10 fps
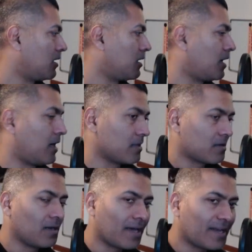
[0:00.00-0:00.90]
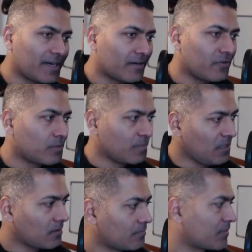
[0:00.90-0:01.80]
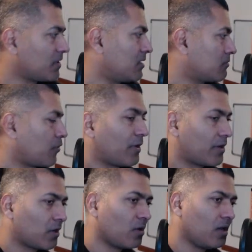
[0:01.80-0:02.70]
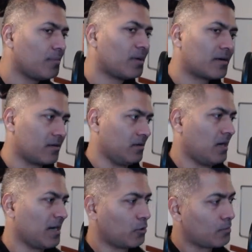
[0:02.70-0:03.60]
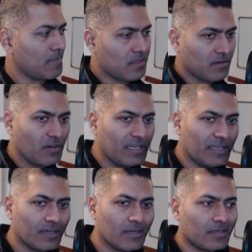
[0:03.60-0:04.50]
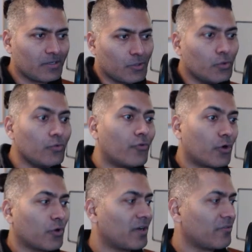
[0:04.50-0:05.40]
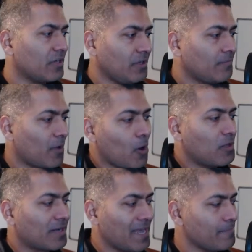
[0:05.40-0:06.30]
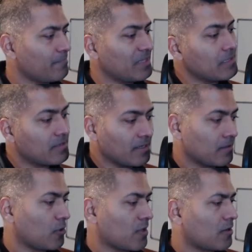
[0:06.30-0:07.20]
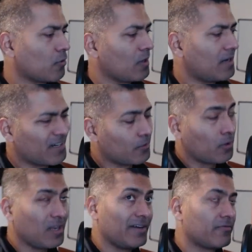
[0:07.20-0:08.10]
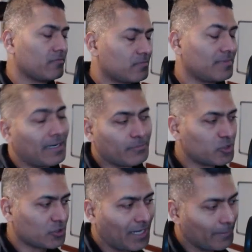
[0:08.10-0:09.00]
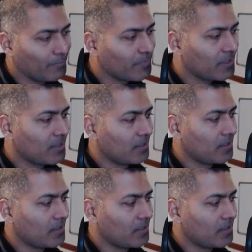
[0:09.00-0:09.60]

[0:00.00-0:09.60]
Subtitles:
I still carry it with me quite regularly, but I don't massively do photography all the time these days, because I don't really have that much time,